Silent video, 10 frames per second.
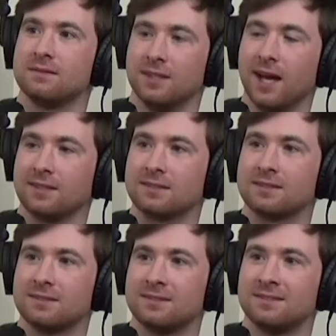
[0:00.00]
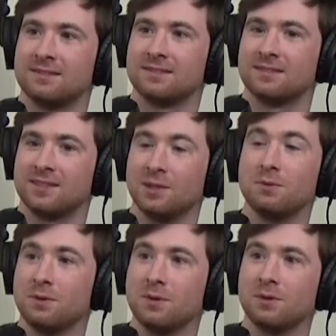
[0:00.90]
Yes.
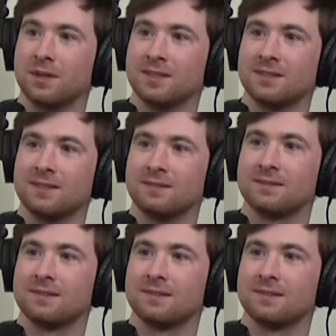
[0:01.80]
You don't think so?